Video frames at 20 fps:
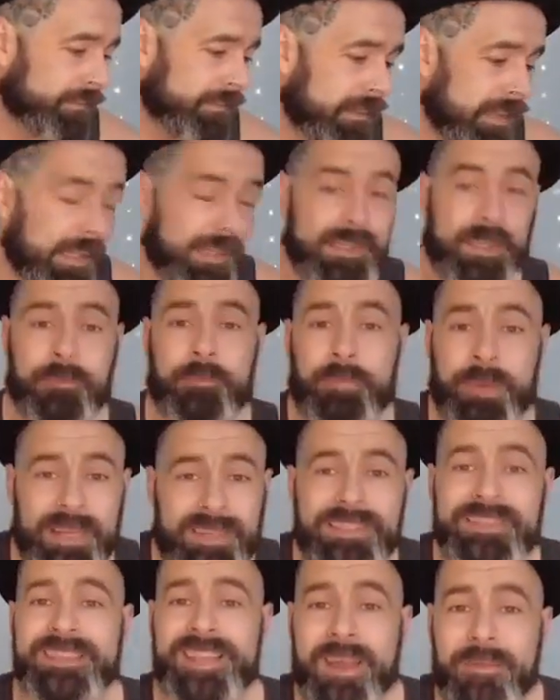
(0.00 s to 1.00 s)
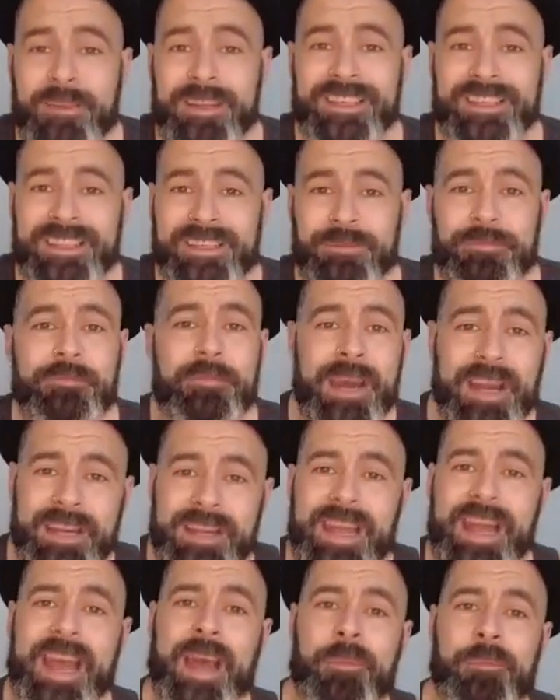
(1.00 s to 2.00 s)
Like a pandemic
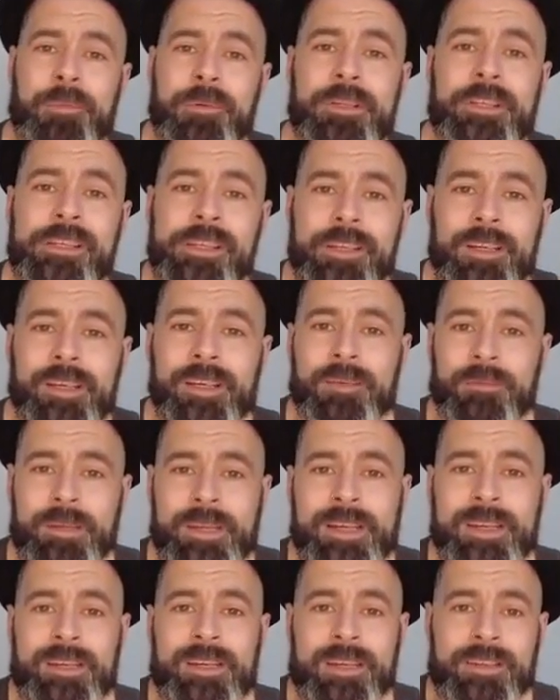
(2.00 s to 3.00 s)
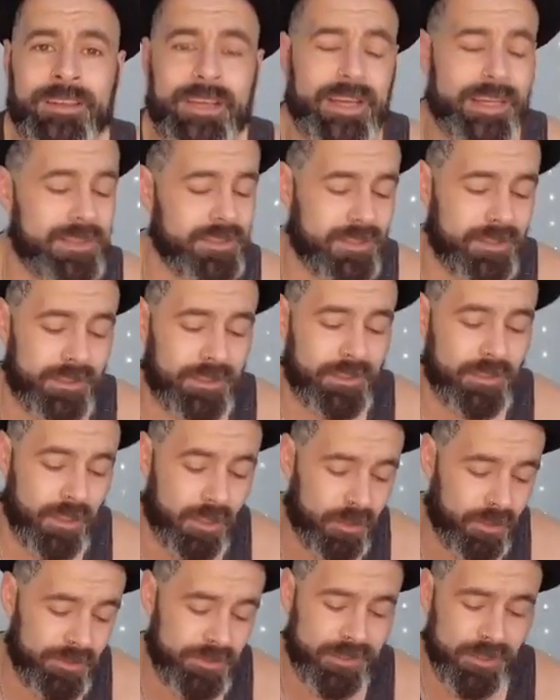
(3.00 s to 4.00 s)
might happen, you know what I mean? And that is going to
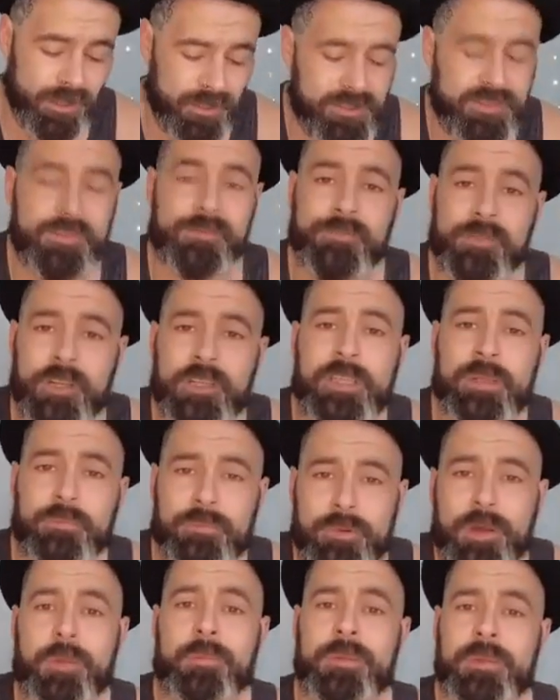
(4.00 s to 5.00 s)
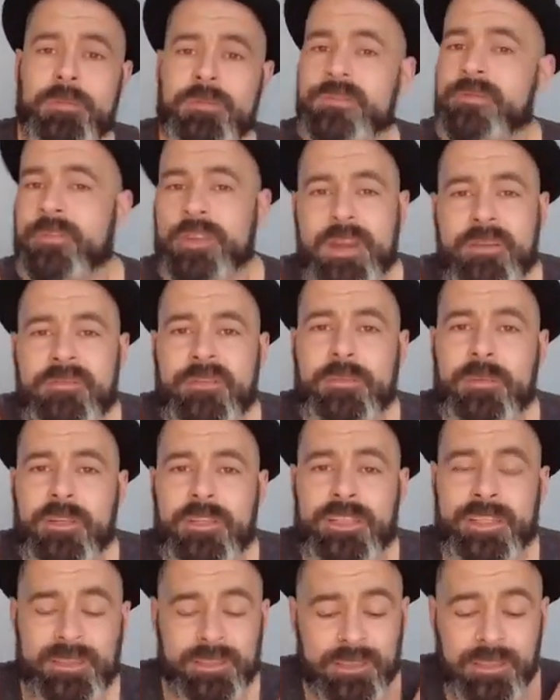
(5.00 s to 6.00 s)
cause lots of fucking problems for
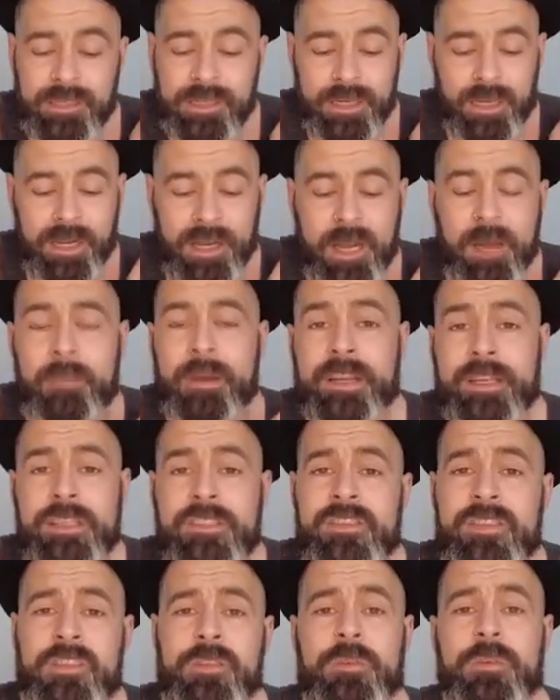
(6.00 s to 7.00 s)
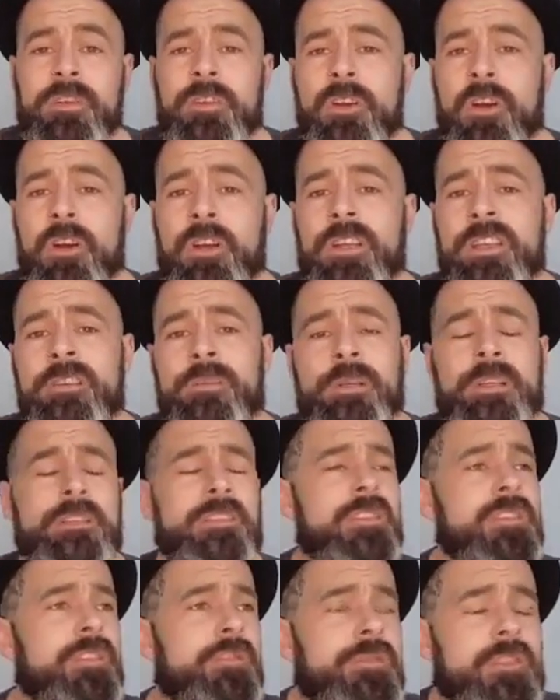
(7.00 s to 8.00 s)
everybody, and it's going to annoy you, and
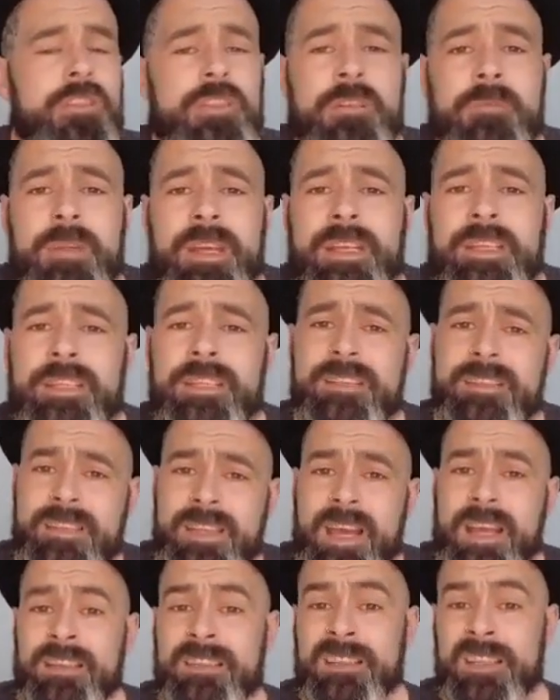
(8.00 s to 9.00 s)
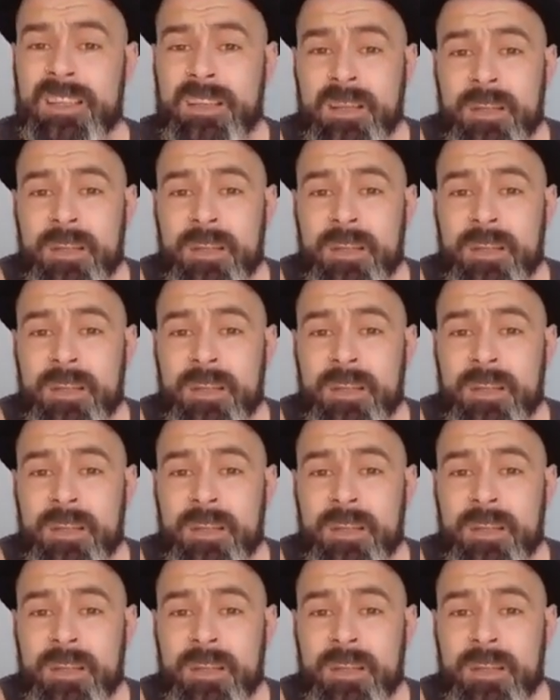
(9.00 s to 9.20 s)
stuff's going to make you sad.